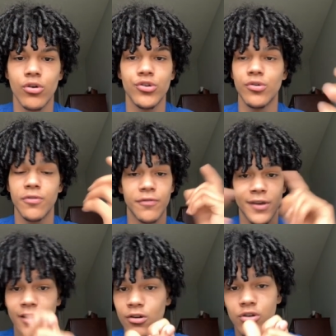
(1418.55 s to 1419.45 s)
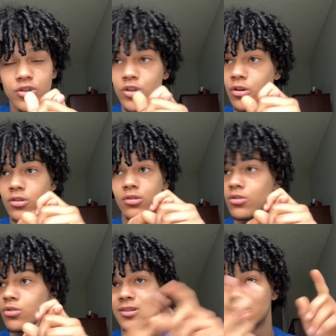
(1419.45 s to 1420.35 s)
Your fears,
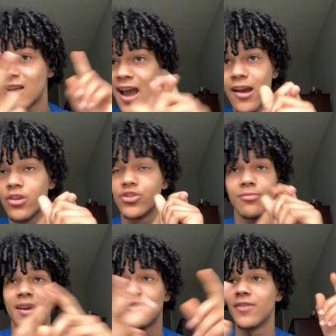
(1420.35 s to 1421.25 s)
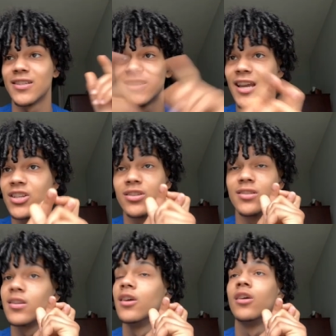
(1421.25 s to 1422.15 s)
your desires, your
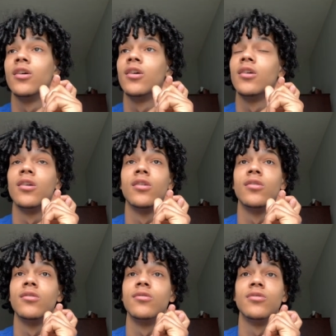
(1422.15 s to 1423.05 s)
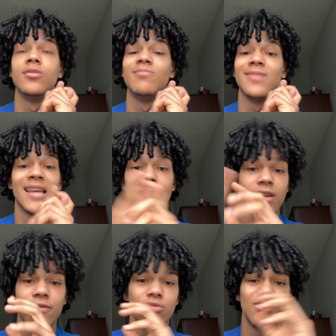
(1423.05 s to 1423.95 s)
manifestations. Even
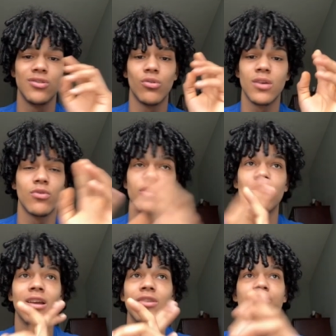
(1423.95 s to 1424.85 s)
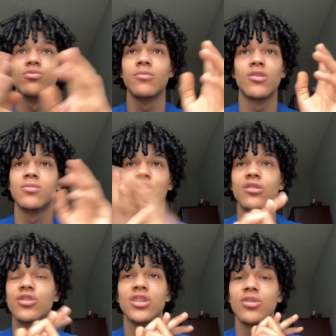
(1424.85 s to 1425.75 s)
if you don't even want to do all that, you just want to be on some
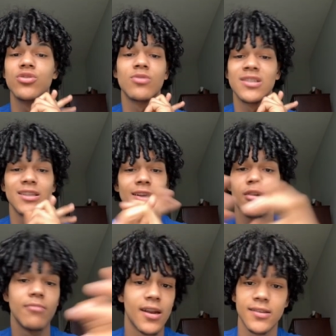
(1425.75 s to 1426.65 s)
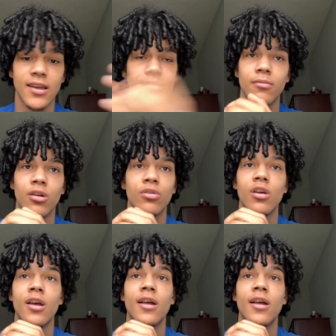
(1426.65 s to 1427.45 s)
chill shit, you just want to sit there and meditate, bro.